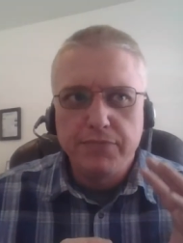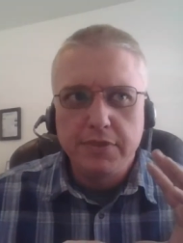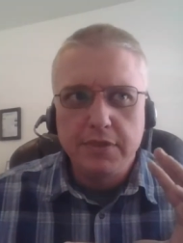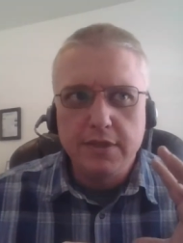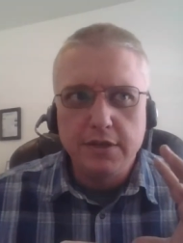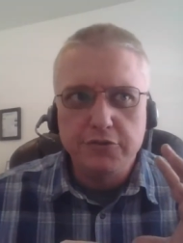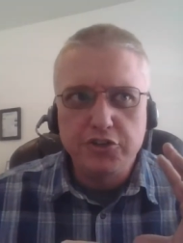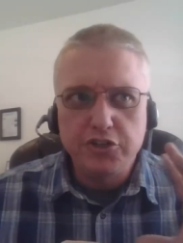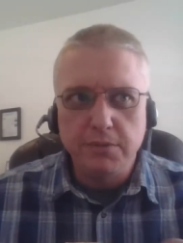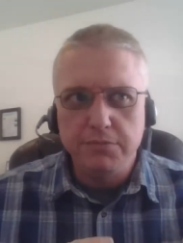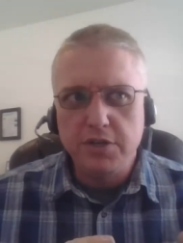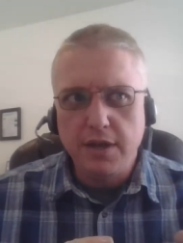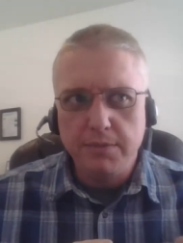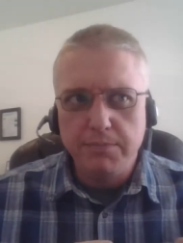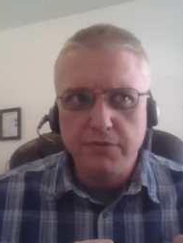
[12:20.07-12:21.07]
There's some
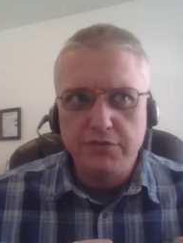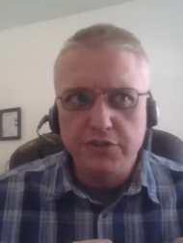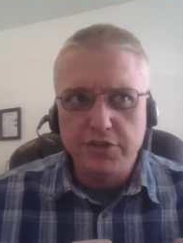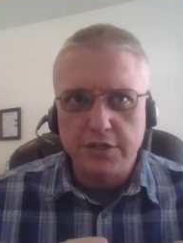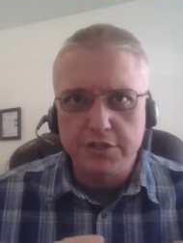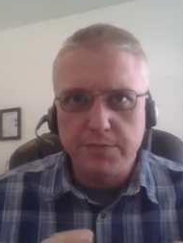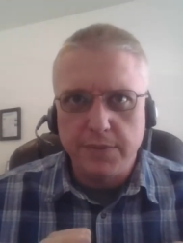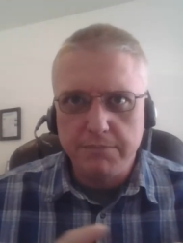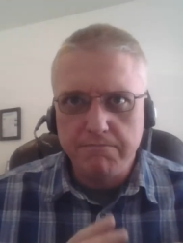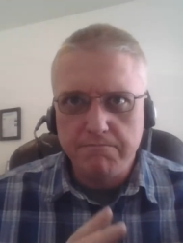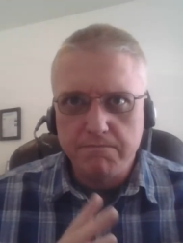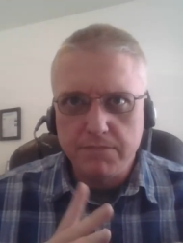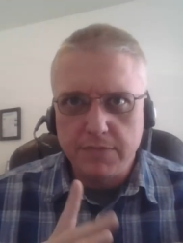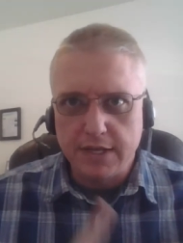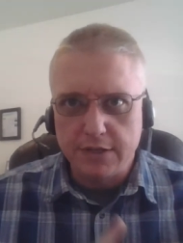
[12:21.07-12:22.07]
type of judgment
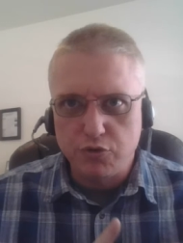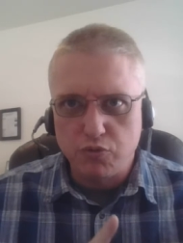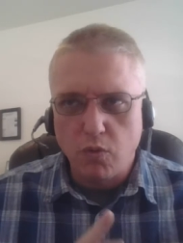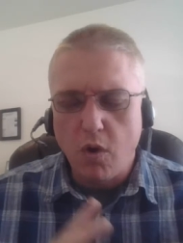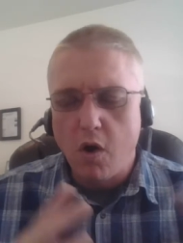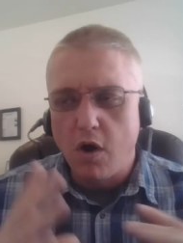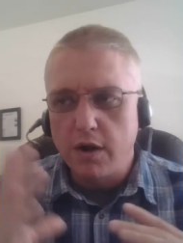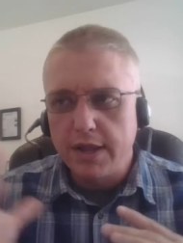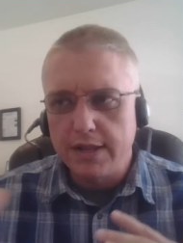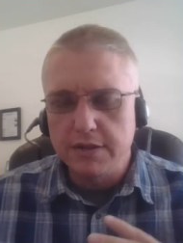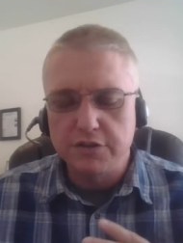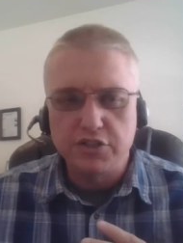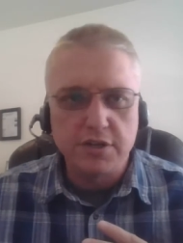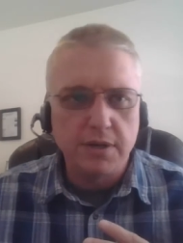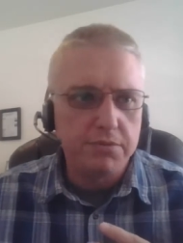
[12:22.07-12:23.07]
that's wrong and
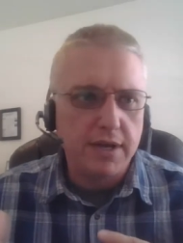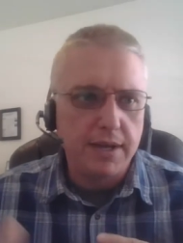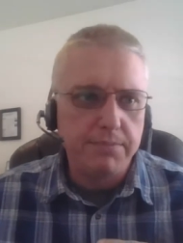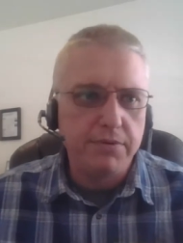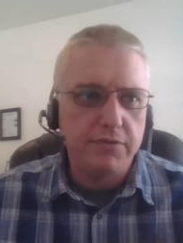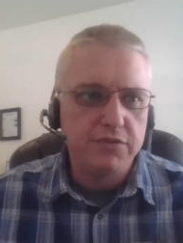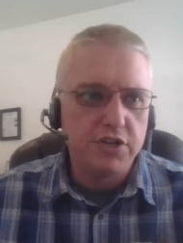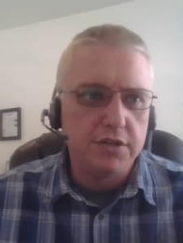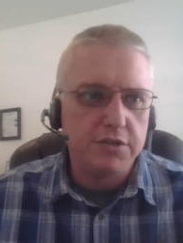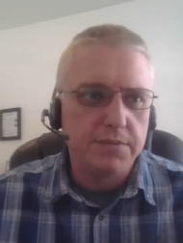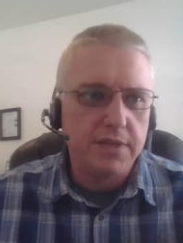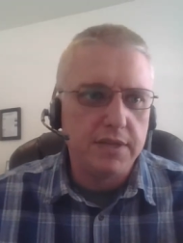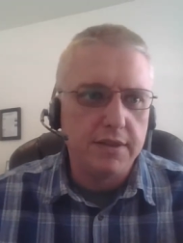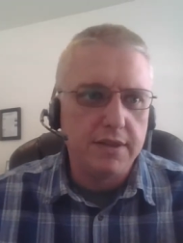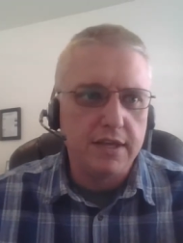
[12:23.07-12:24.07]
there's some type of
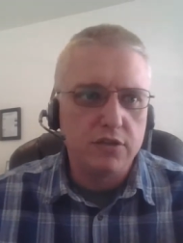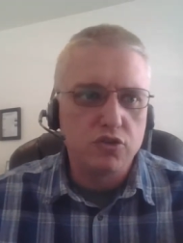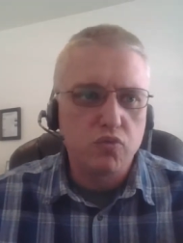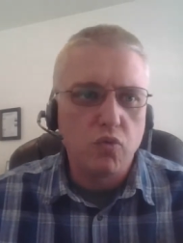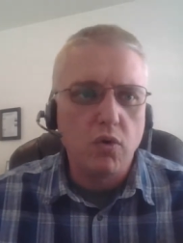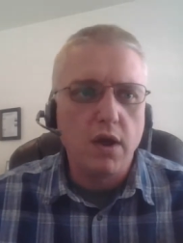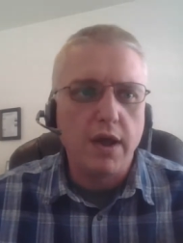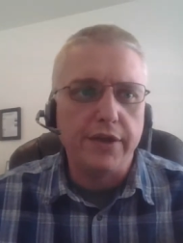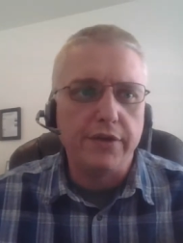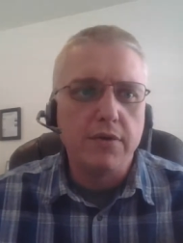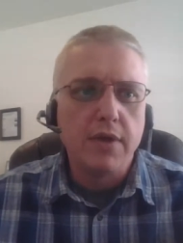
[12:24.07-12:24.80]
judgment that's right.